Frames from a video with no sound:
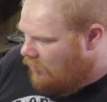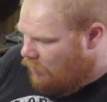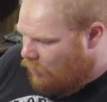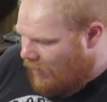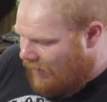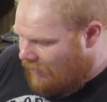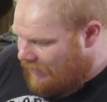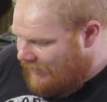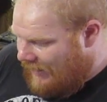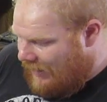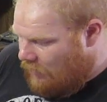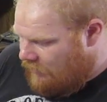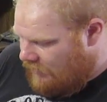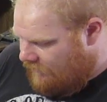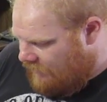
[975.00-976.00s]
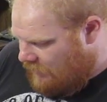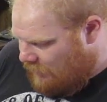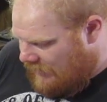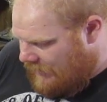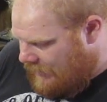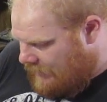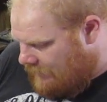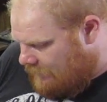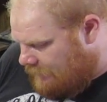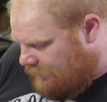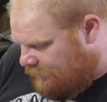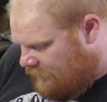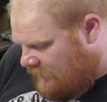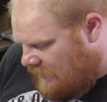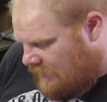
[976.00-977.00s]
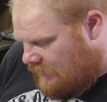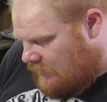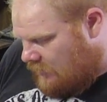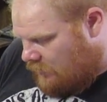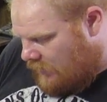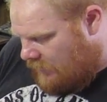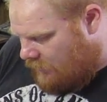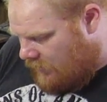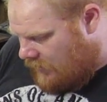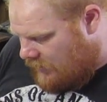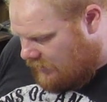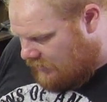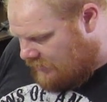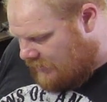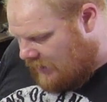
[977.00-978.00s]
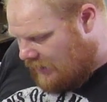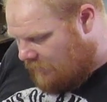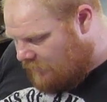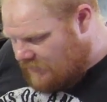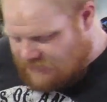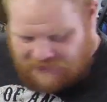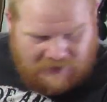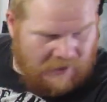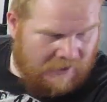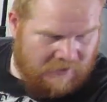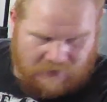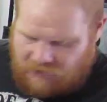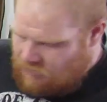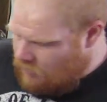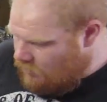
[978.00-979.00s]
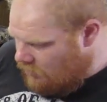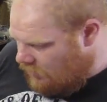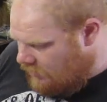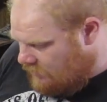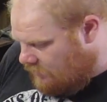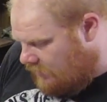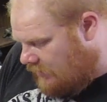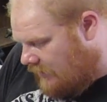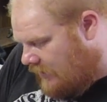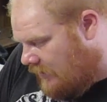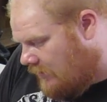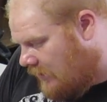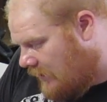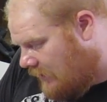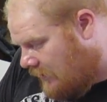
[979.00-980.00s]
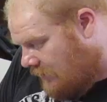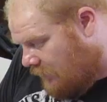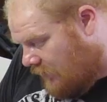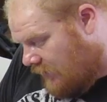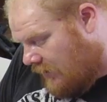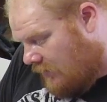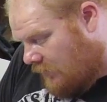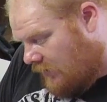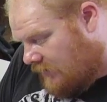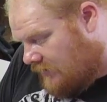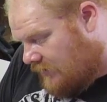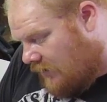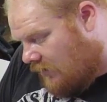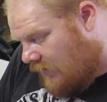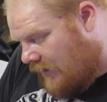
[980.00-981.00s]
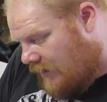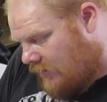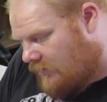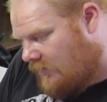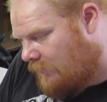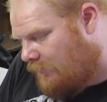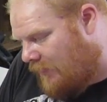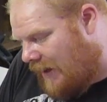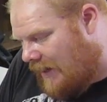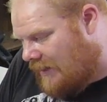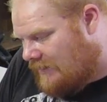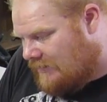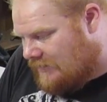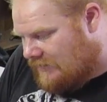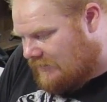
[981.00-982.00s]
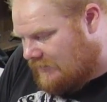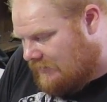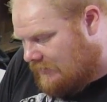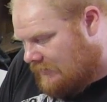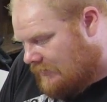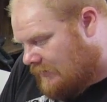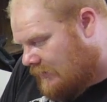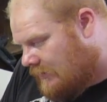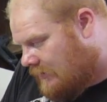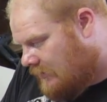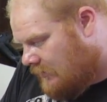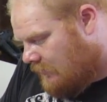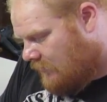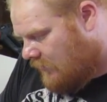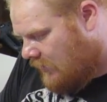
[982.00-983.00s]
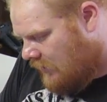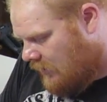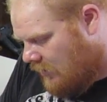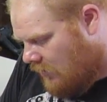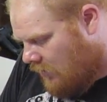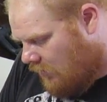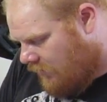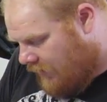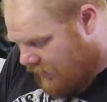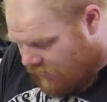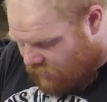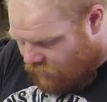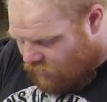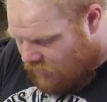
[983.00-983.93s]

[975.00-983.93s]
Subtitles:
wearing out of the blade. So the way we're going to tape this guy to the core is we're going to get it lined up right here. We're going to start right here at the base. We're going to go around